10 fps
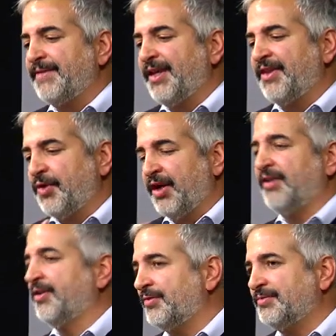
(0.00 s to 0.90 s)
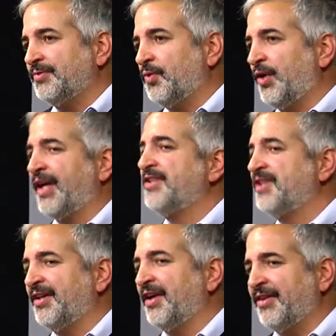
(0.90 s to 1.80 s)
And there were, one guy
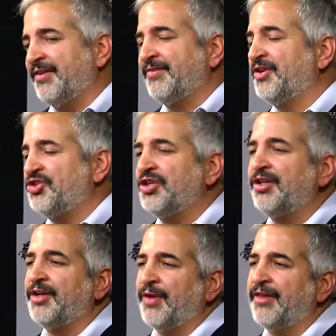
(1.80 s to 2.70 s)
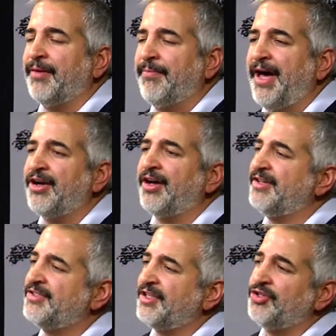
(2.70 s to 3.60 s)
said, and I thought very chilling when I thought back on it,
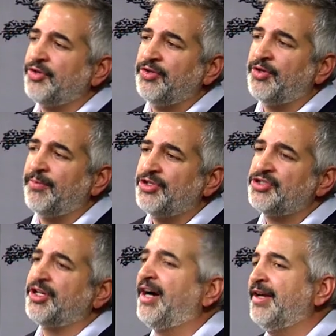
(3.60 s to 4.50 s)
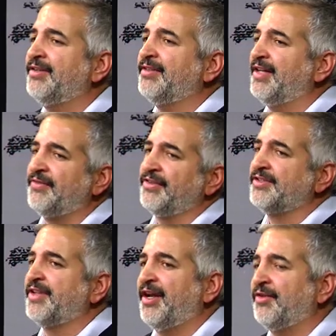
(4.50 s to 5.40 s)
he said, you could be shot and left on the
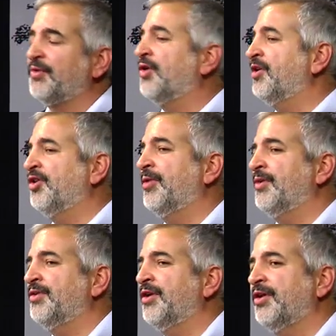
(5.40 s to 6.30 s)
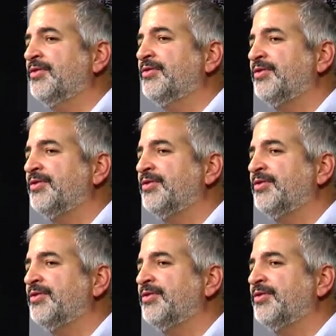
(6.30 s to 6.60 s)
side of the road and nobody would know,